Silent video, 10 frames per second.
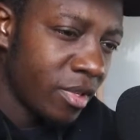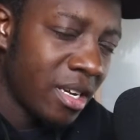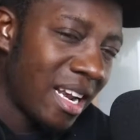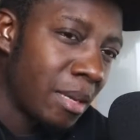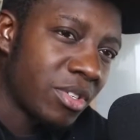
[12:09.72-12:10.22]

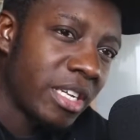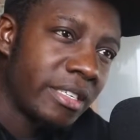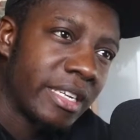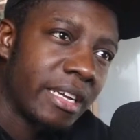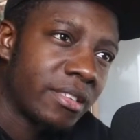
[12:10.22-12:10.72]
clamp style
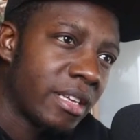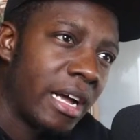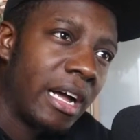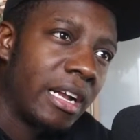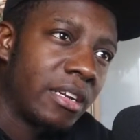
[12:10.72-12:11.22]
decks,
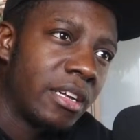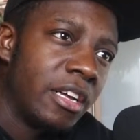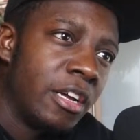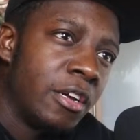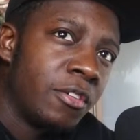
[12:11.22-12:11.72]
and
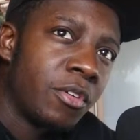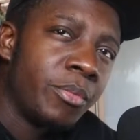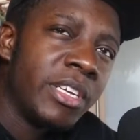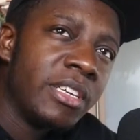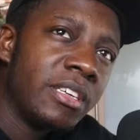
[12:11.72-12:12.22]
for
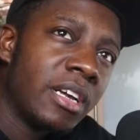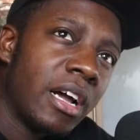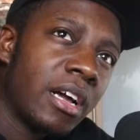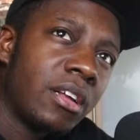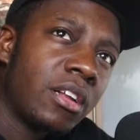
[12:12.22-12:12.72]
me,
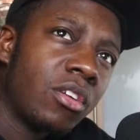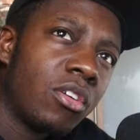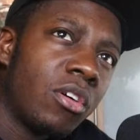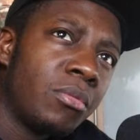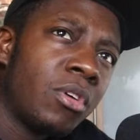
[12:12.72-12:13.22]
I don't
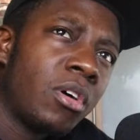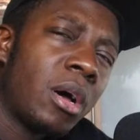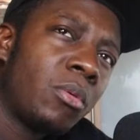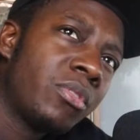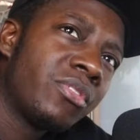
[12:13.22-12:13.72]
know,
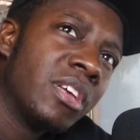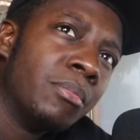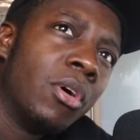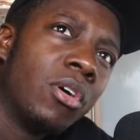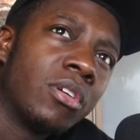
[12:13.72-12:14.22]
I wouldn't say
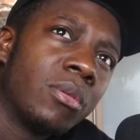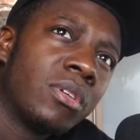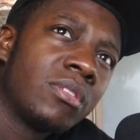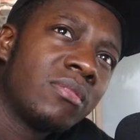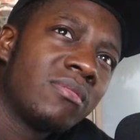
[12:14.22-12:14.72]
bored.
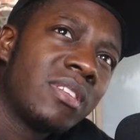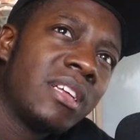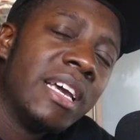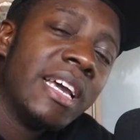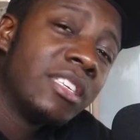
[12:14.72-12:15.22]

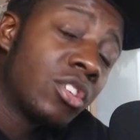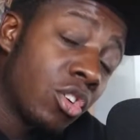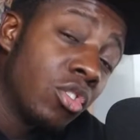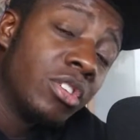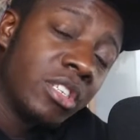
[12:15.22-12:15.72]
It's a
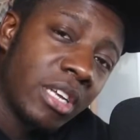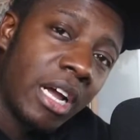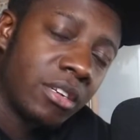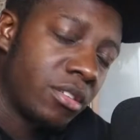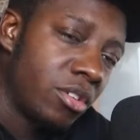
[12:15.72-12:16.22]
good
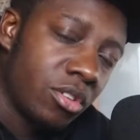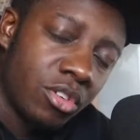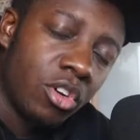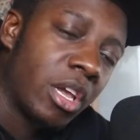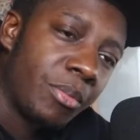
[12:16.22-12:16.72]
design,
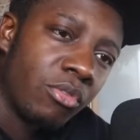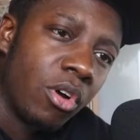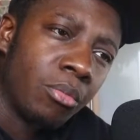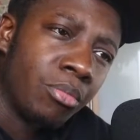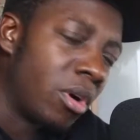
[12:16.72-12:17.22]
don't get me
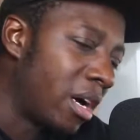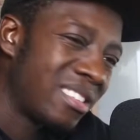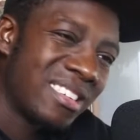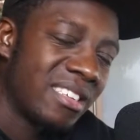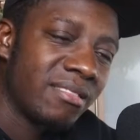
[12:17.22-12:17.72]
wrong, but
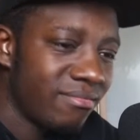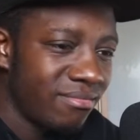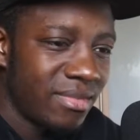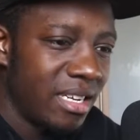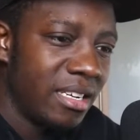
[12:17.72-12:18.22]

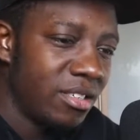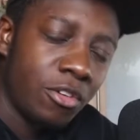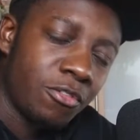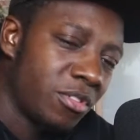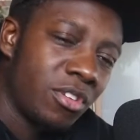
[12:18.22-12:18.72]

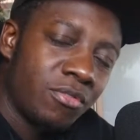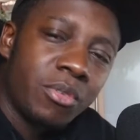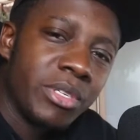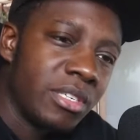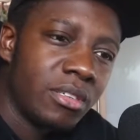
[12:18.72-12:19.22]
not for
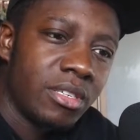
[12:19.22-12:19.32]
me.